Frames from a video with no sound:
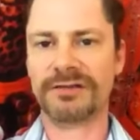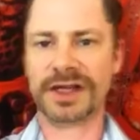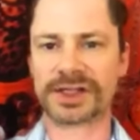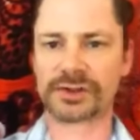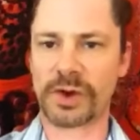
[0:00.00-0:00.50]

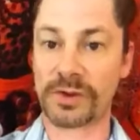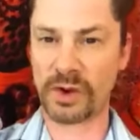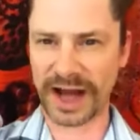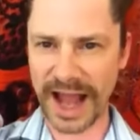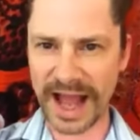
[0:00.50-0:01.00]
Venus is where we
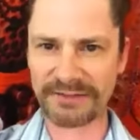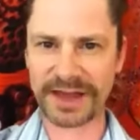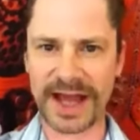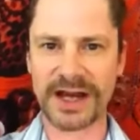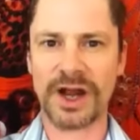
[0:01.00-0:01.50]
want to have
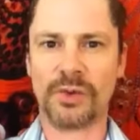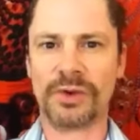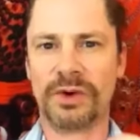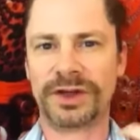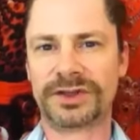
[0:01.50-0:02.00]
that.
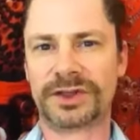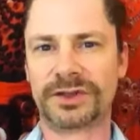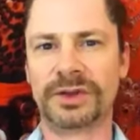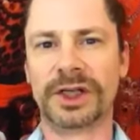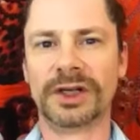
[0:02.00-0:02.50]
We want
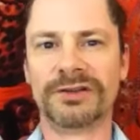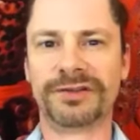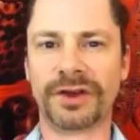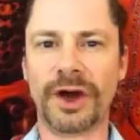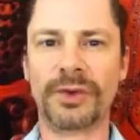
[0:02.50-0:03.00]
to
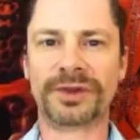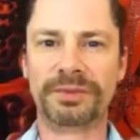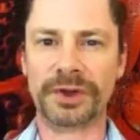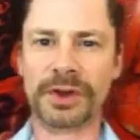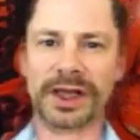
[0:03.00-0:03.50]
flow with
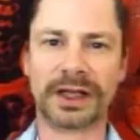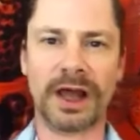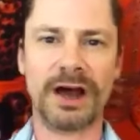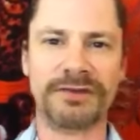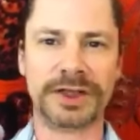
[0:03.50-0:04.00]
beauty and
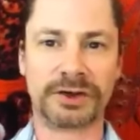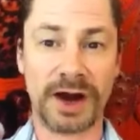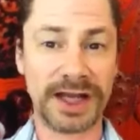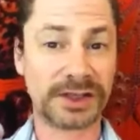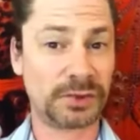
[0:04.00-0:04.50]
love and
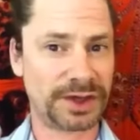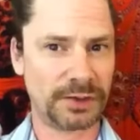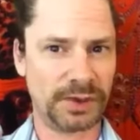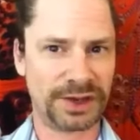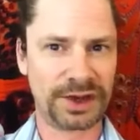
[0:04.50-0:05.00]
grace
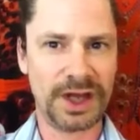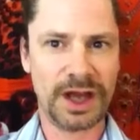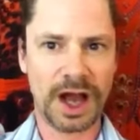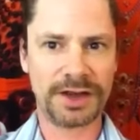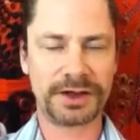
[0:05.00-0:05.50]
with
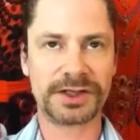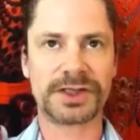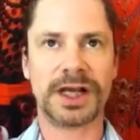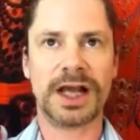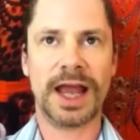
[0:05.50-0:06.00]

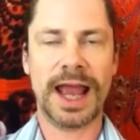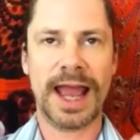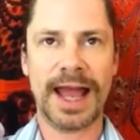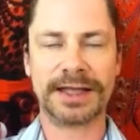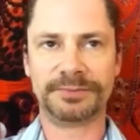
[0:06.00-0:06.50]
others.
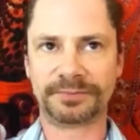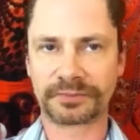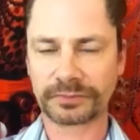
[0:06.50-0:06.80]
And